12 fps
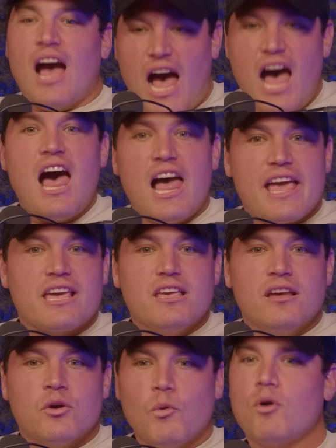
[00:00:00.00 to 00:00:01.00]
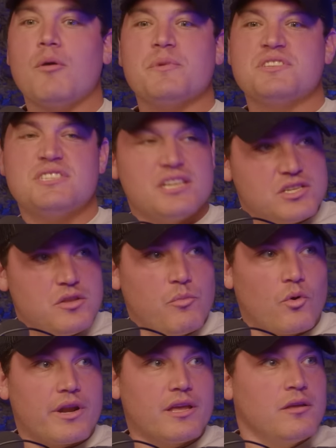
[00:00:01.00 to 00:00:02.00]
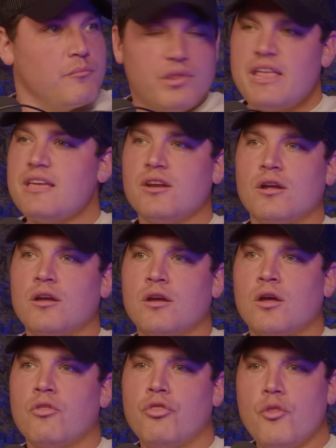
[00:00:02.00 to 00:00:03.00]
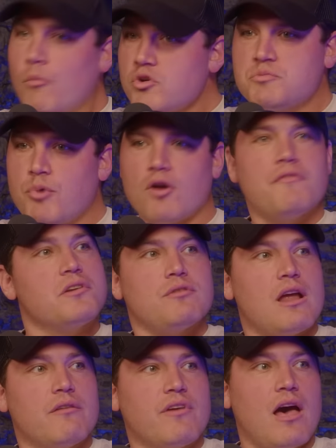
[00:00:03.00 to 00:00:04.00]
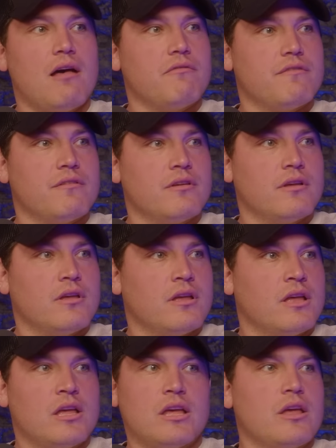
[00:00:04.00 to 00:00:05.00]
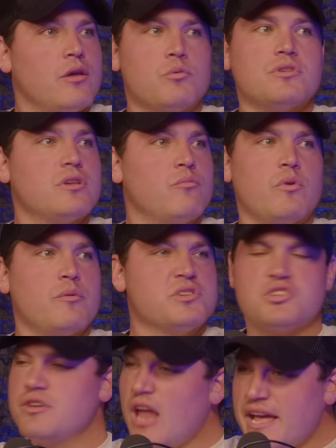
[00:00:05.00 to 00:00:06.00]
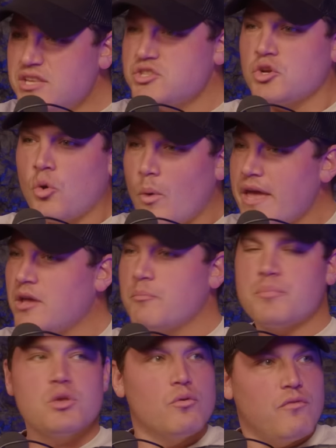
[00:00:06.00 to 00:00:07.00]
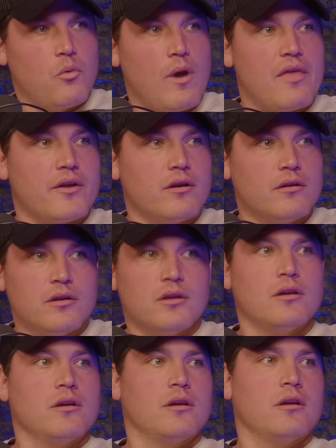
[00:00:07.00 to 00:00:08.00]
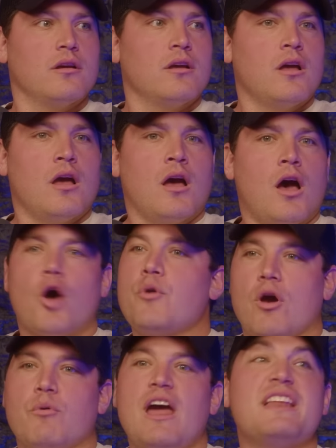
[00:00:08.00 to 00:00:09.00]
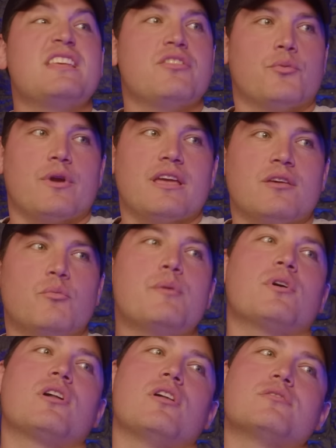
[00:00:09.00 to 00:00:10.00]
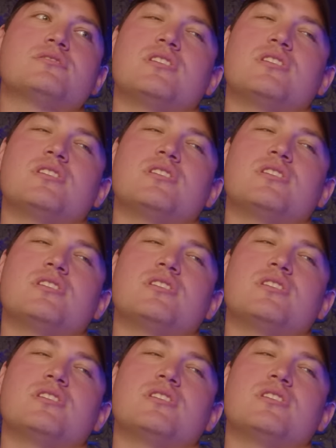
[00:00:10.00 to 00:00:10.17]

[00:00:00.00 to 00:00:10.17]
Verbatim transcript: I woke up at six in the morning, played the most perfect round of golf. What you? What, what, it was nice, quick, beautiful weather. Sub ninety. Oh no, ninety three. We that hurts.